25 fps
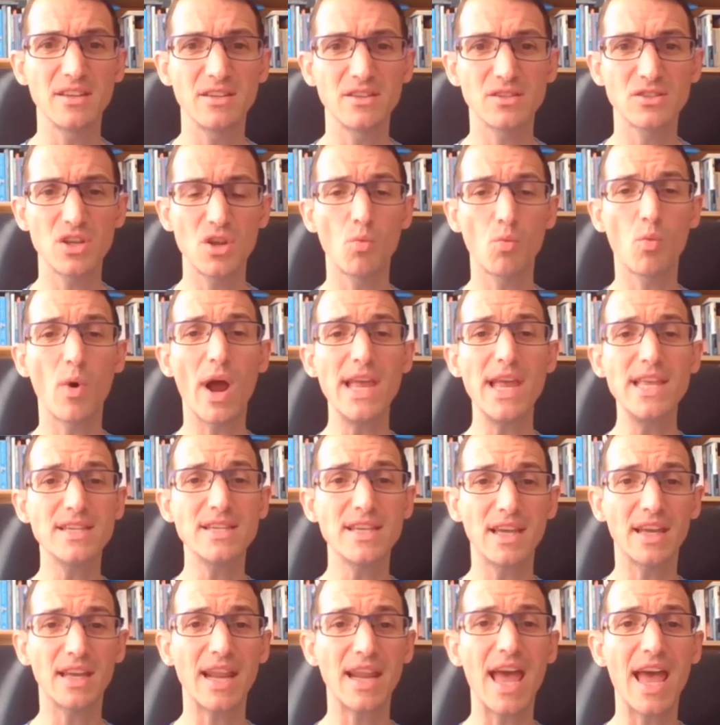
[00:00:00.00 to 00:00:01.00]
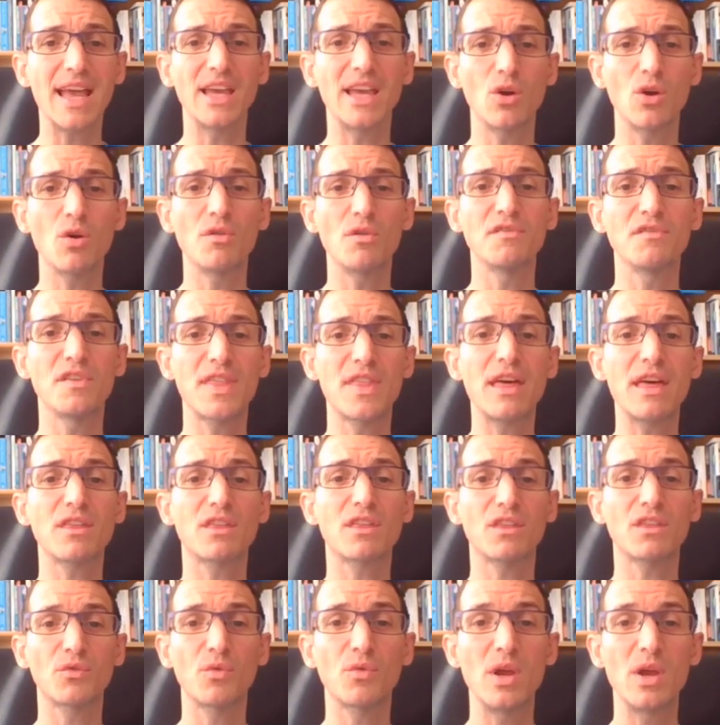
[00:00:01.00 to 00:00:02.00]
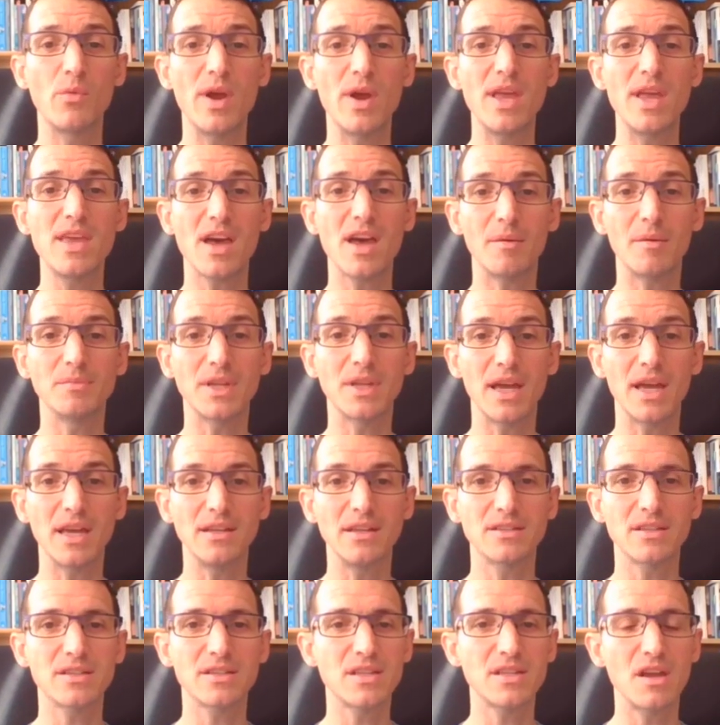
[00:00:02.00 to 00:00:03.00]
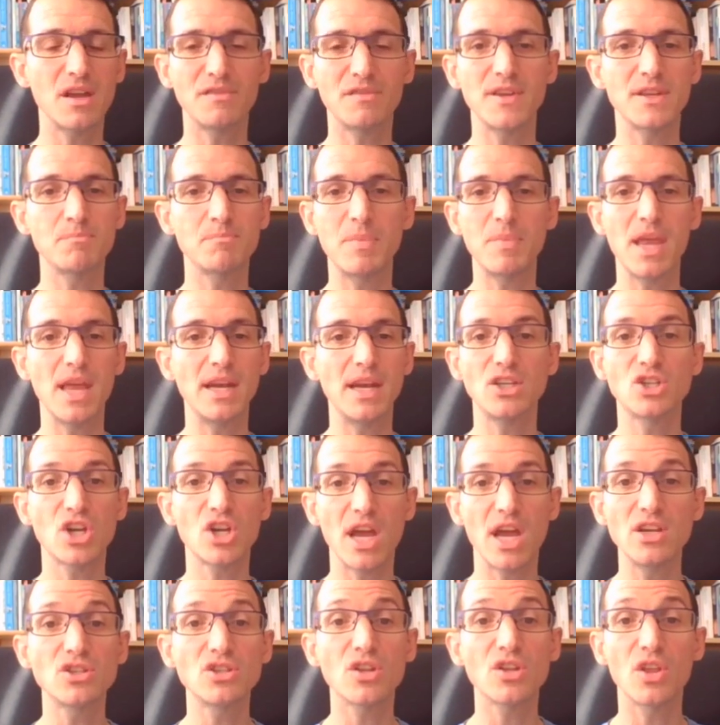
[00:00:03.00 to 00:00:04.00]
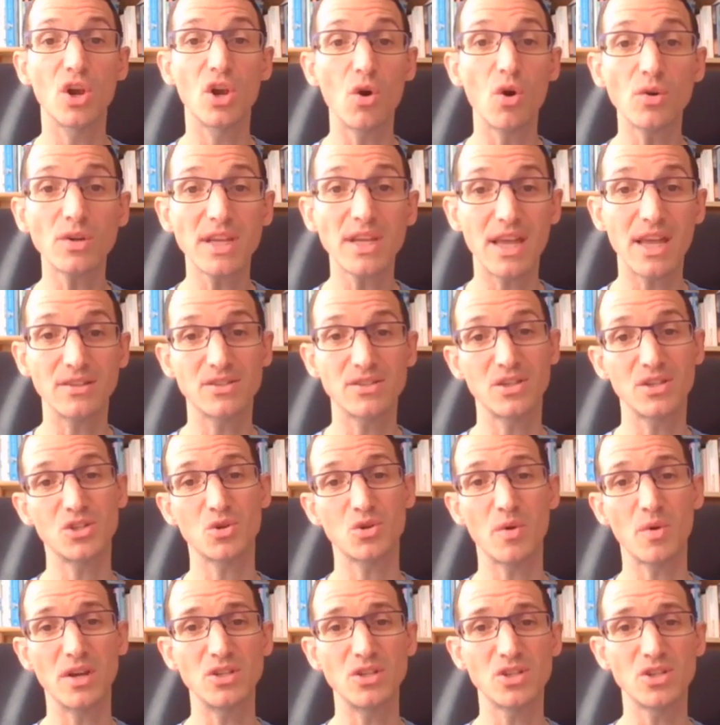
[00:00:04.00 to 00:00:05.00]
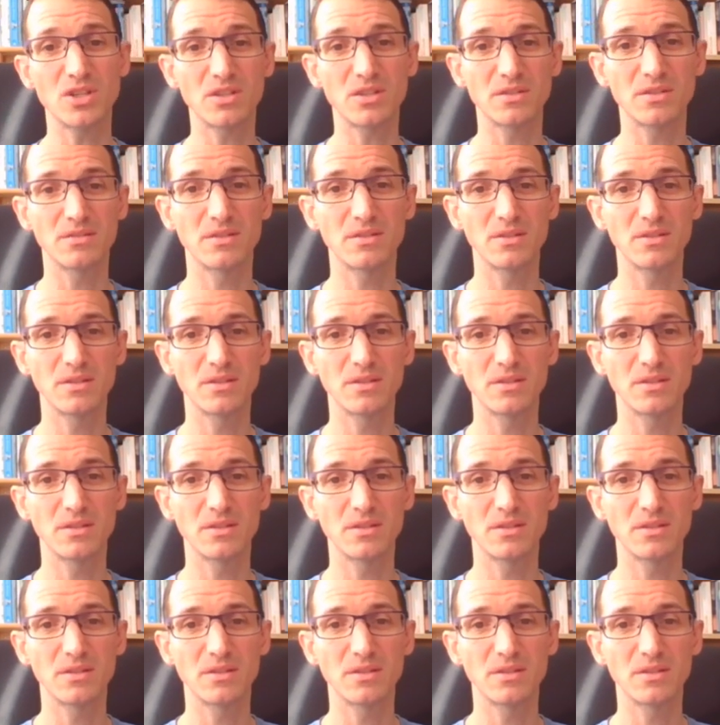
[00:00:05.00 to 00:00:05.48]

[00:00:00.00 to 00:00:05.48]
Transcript: So you're waiting and hanging on for that 3-week update to see if there'd be any change to the lockdown situation.